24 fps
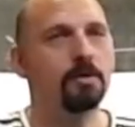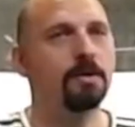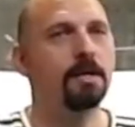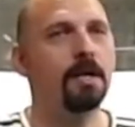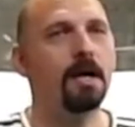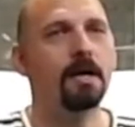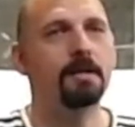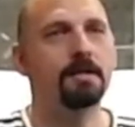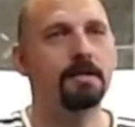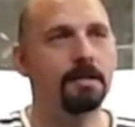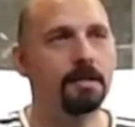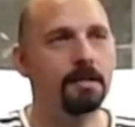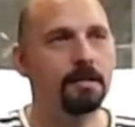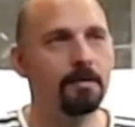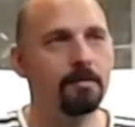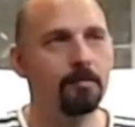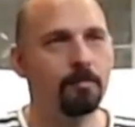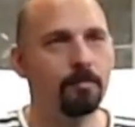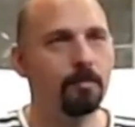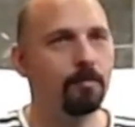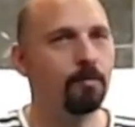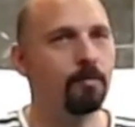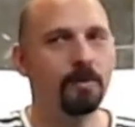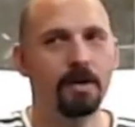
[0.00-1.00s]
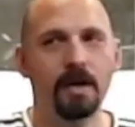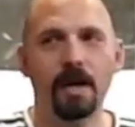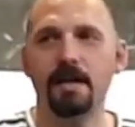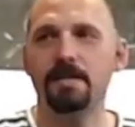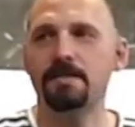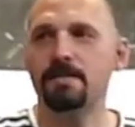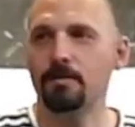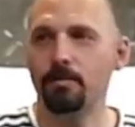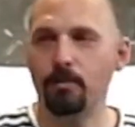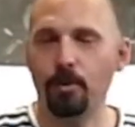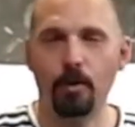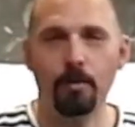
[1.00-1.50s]
react, and
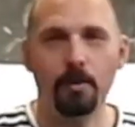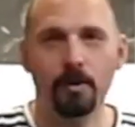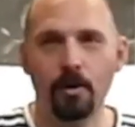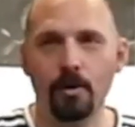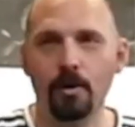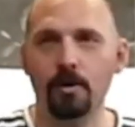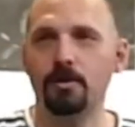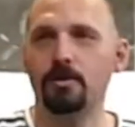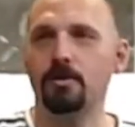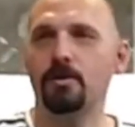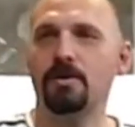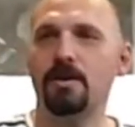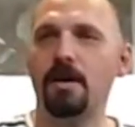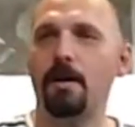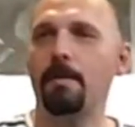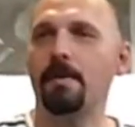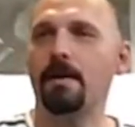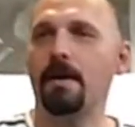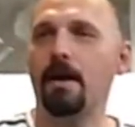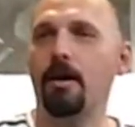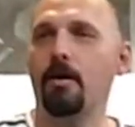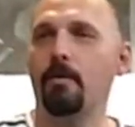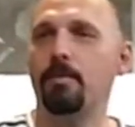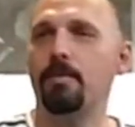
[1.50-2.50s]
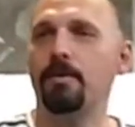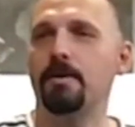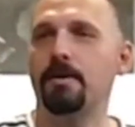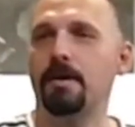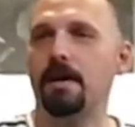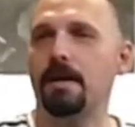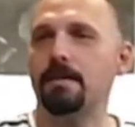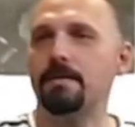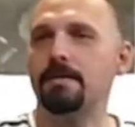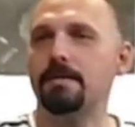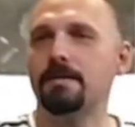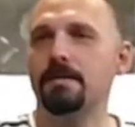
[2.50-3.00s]
guys are probably going to come and help,
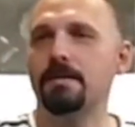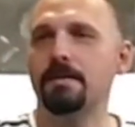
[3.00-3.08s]
right?